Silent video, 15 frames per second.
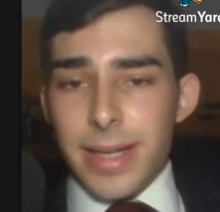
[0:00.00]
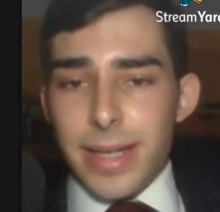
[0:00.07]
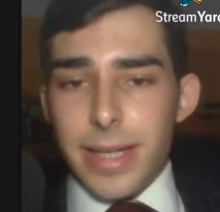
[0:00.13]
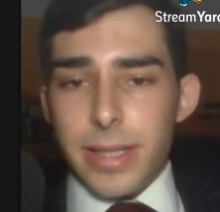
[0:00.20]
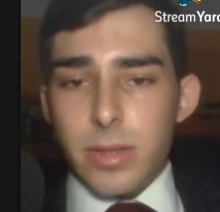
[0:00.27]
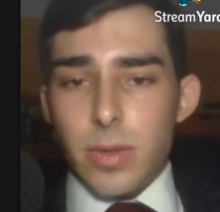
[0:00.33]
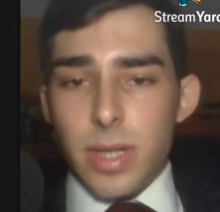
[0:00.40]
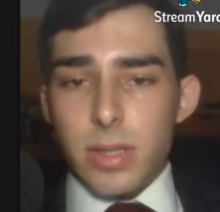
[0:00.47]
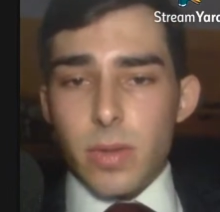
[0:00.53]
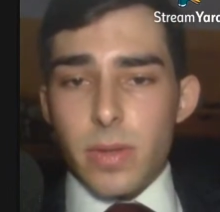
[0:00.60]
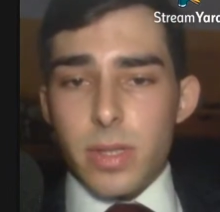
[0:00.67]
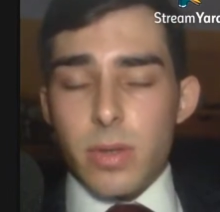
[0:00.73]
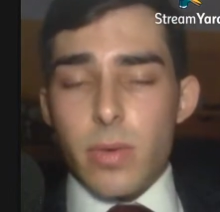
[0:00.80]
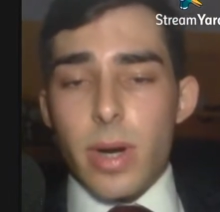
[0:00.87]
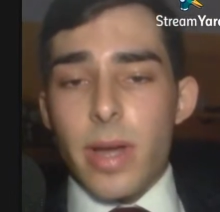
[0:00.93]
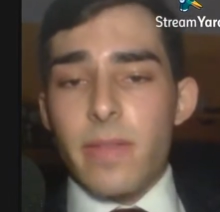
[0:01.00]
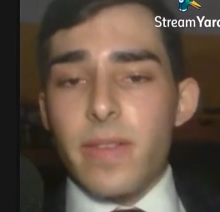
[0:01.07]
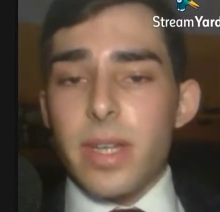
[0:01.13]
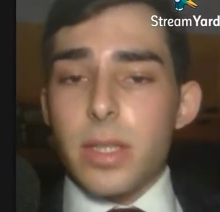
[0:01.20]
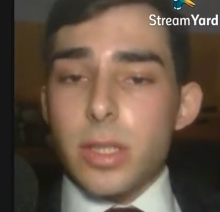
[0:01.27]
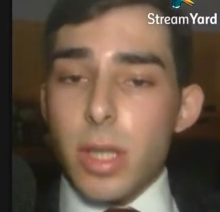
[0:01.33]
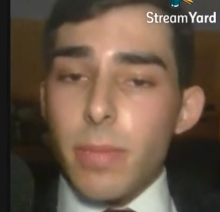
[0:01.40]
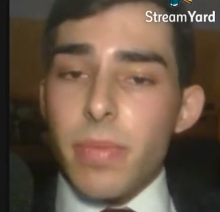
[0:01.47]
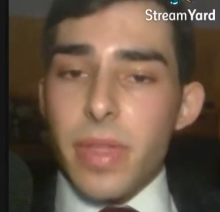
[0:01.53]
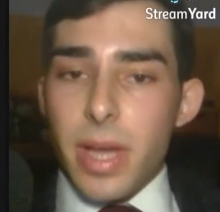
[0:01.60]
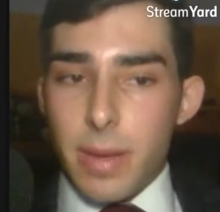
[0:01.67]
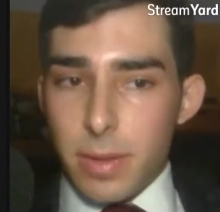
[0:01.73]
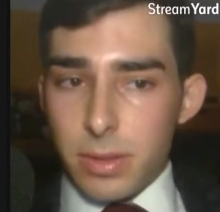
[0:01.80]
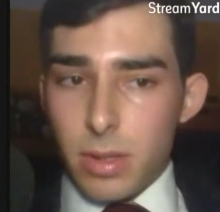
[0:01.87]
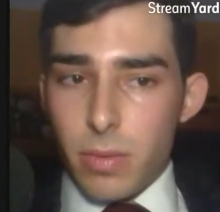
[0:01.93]
It tries to describe something
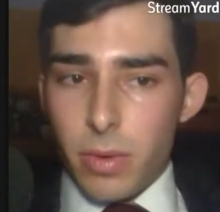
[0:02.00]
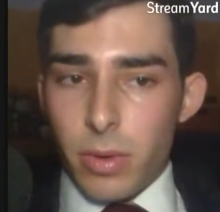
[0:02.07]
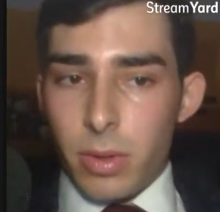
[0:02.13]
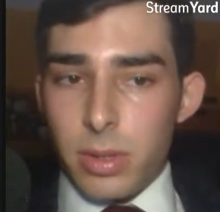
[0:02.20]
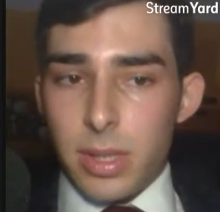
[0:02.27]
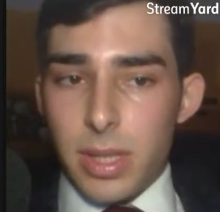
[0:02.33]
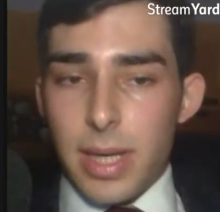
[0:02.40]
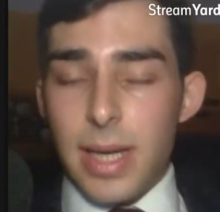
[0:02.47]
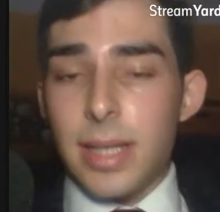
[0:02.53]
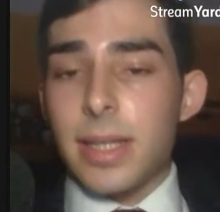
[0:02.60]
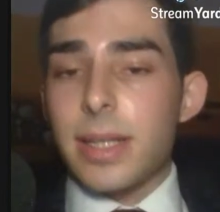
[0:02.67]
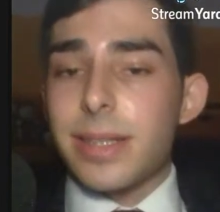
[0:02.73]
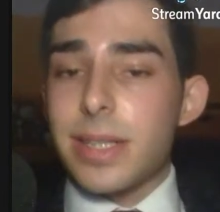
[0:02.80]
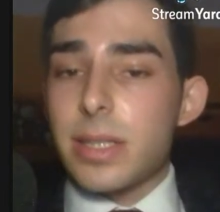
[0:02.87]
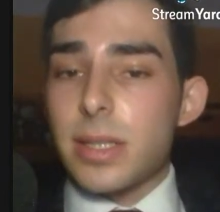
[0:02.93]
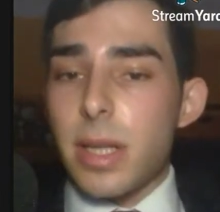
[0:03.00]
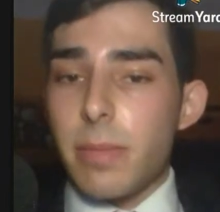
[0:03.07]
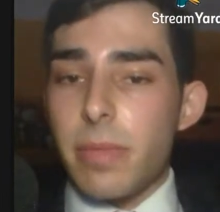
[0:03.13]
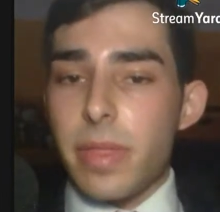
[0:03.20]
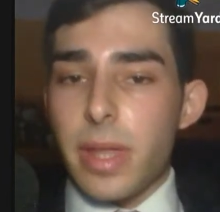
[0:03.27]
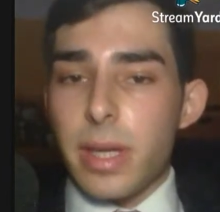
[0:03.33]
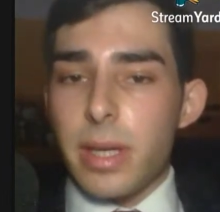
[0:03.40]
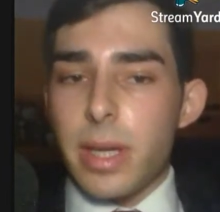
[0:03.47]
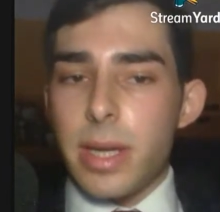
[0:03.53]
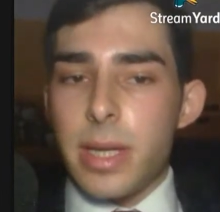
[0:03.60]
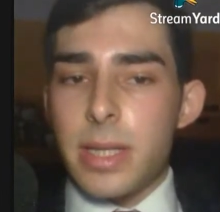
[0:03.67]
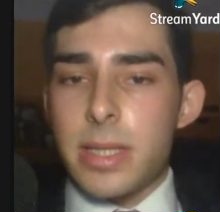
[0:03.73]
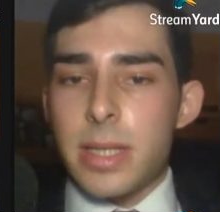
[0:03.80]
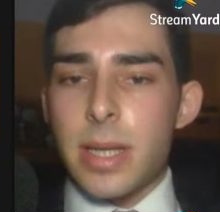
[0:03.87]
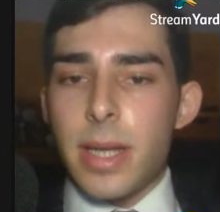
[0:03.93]
about the world, and this something
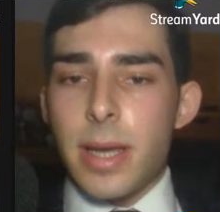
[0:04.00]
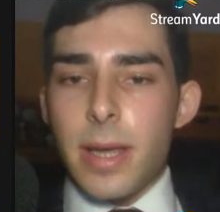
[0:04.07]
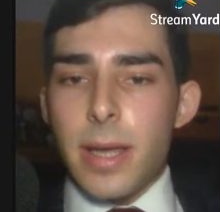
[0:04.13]
is